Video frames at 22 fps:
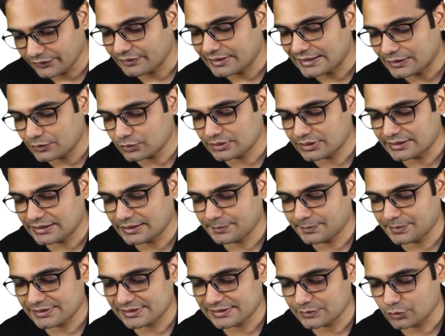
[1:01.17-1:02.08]
to
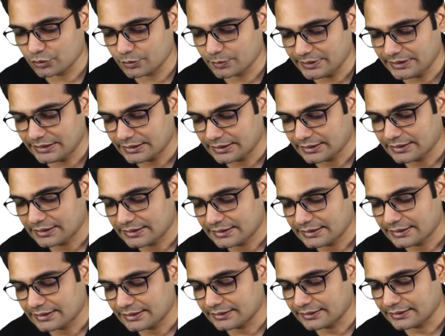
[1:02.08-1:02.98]
30% would be
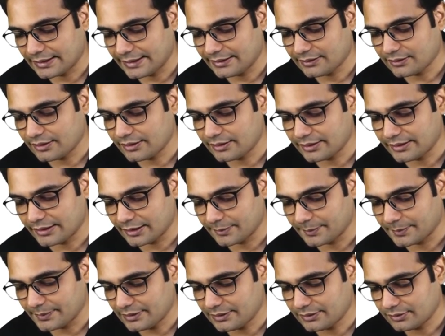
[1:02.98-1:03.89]
900
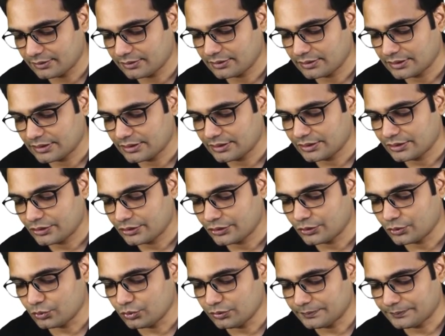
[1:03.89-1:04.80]
ml
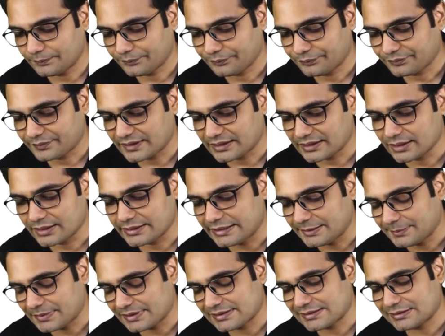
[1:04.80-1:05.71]
to
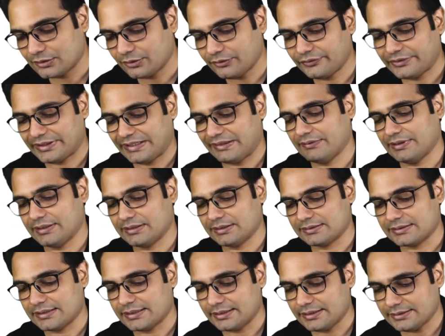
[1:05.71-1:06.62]
30% of 5 liters,
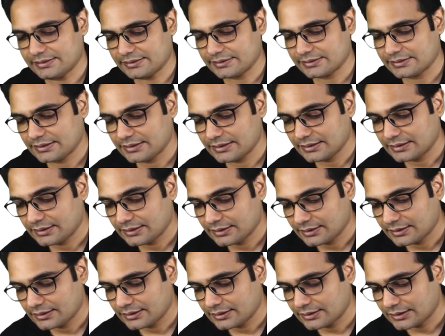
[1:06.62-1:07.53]
that is
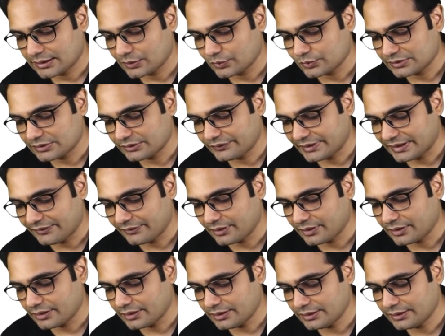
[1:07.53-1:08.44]

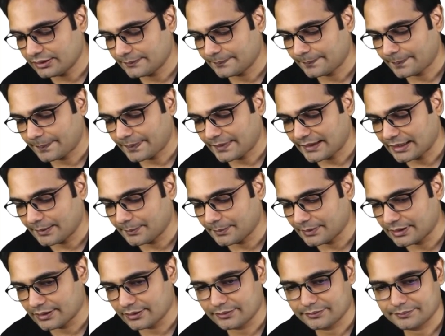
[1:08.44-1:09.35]
1500
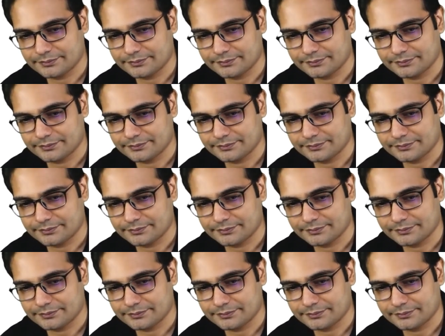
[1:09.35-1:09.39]
ml.